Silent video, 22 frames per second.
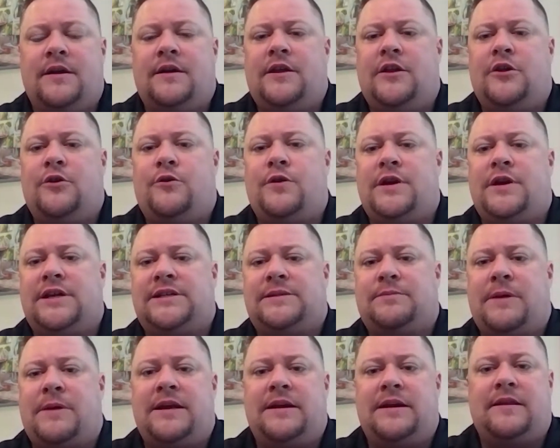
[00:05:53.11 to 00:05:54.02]
You could
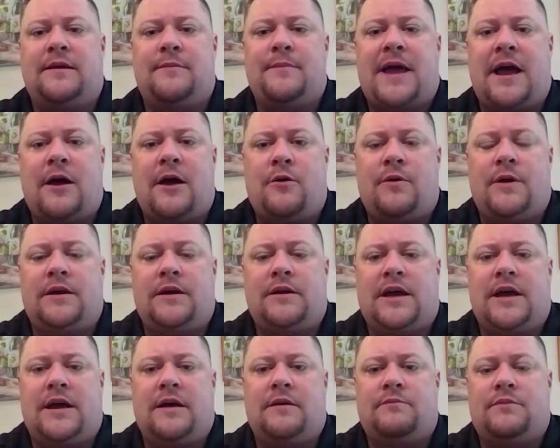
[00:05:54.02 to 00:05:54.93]
explain to them how
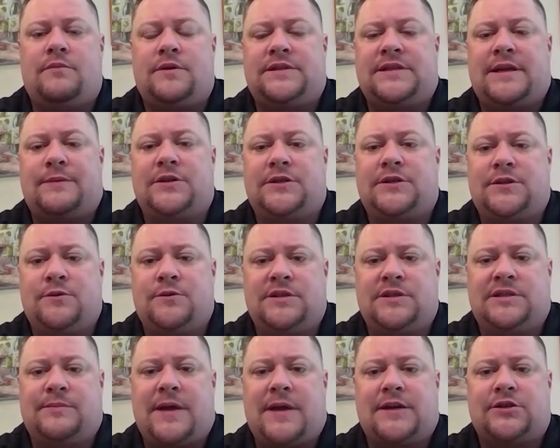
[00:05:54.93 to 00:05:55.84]
a subject to
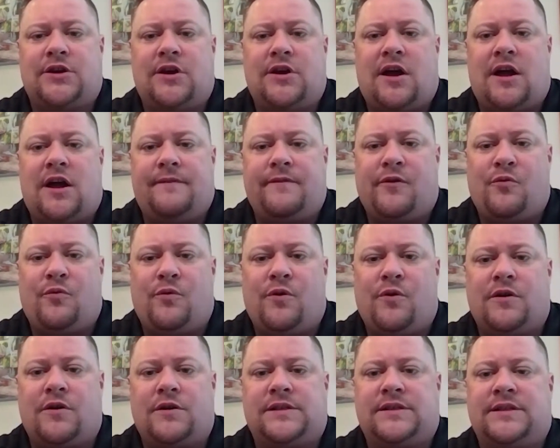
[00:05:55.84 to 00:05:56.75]
inspection offer
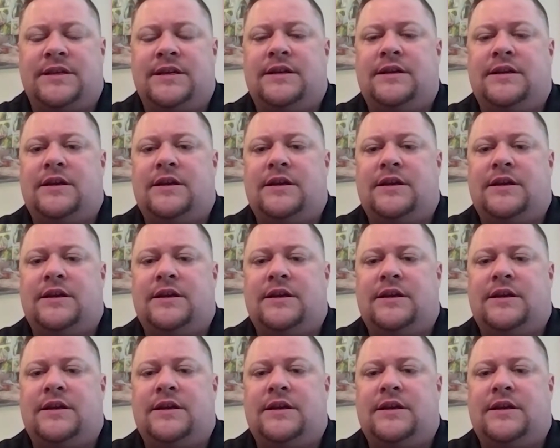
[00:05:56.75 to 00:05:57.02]
works.